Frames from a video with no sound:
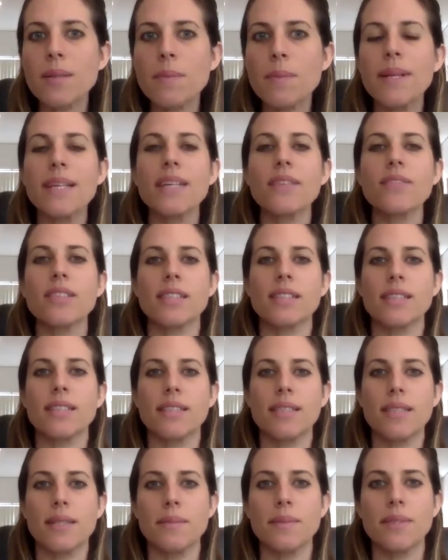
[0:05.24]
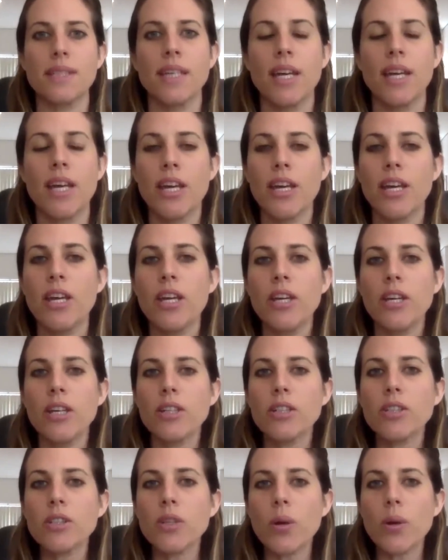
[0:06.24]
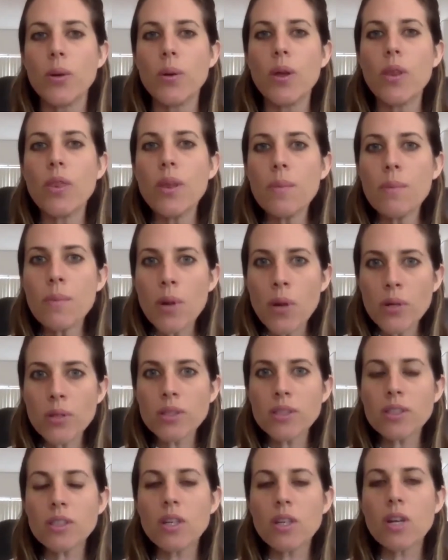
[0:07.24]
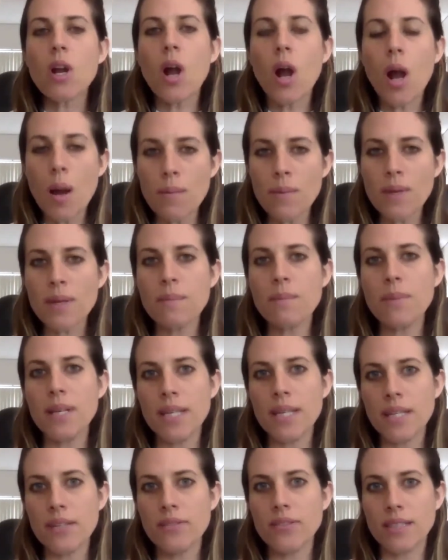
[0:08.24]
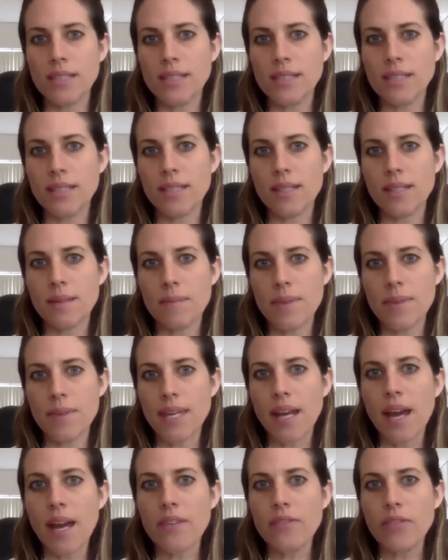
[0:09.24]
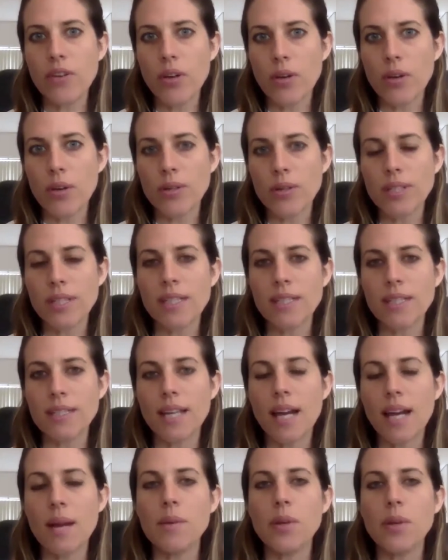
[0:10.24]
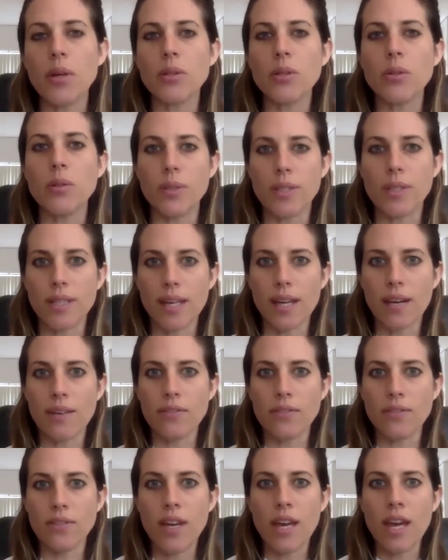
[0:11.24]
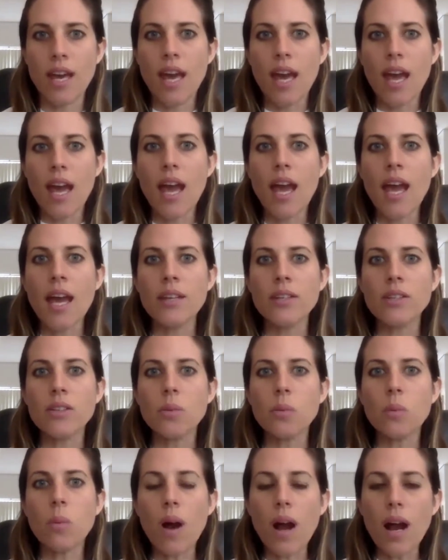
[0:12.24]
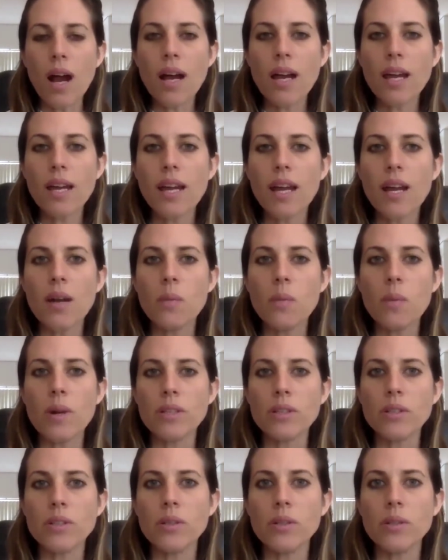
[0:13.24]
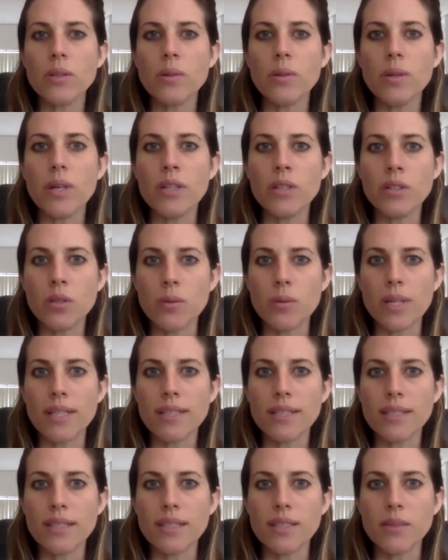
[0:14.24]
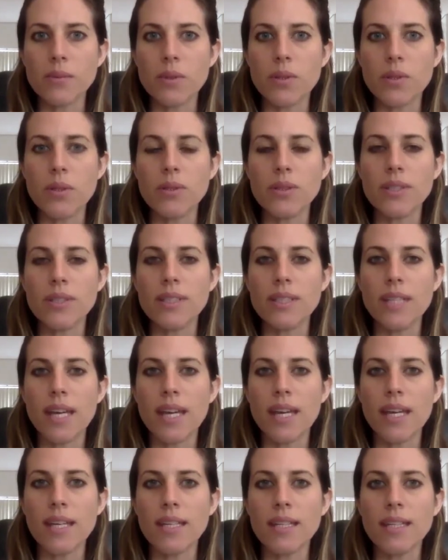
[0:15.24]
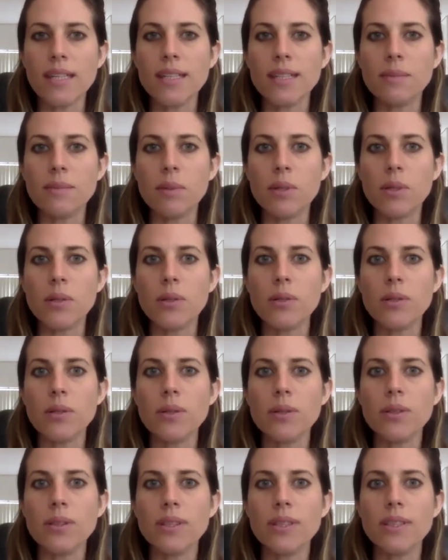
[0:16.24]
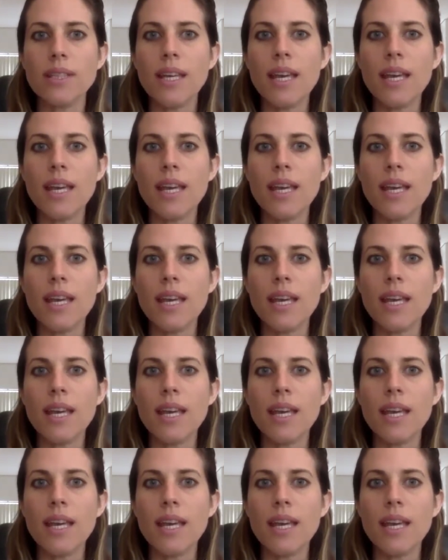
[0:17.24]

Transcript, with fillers: belief systems. So the most common belief system that I've heard is I'm not good enough. And why I want to address this with you today is because